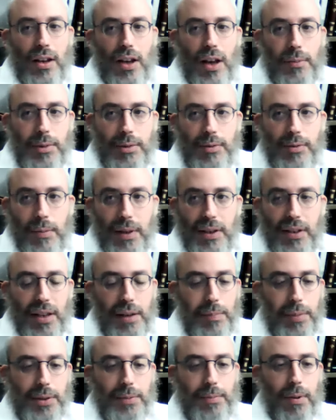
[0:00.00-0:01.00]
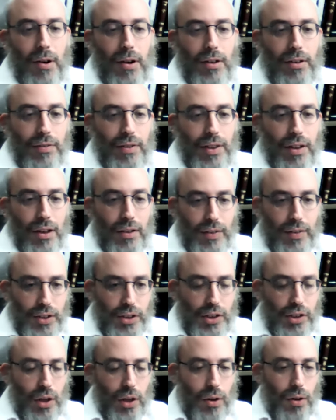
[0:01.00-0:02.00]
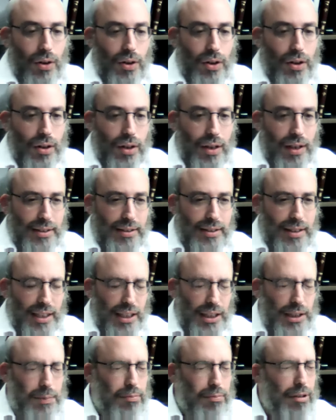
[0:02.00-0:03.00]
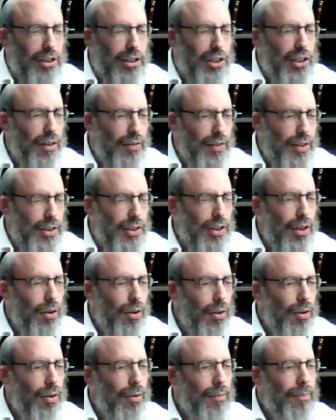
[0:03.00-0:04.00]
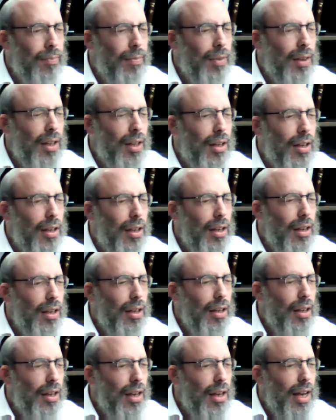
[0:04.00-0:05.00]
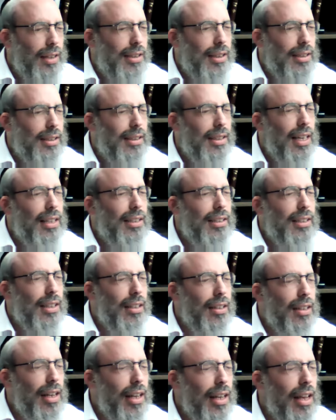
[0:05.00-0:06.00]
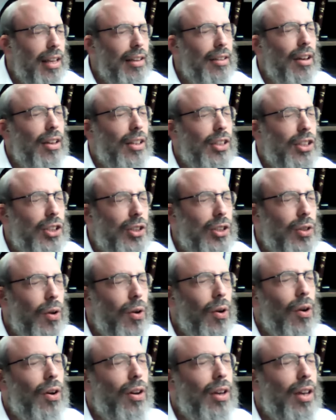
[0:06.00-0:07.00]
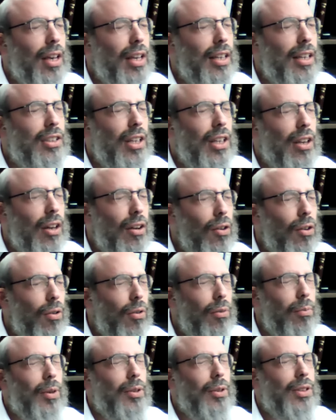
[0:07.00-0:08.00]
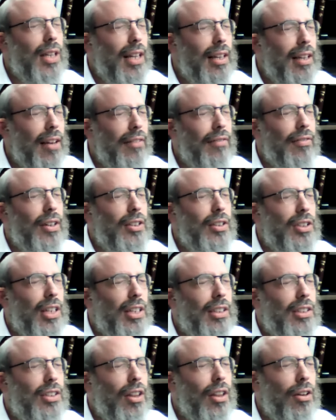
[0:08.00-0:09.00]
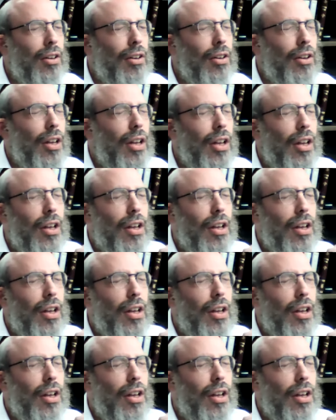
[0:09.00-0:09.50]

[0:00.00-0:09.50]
comes from the deepest part of a soul. It's an expression of a soul. As it says, Negina, song, is the kulmos hanefesh, it's the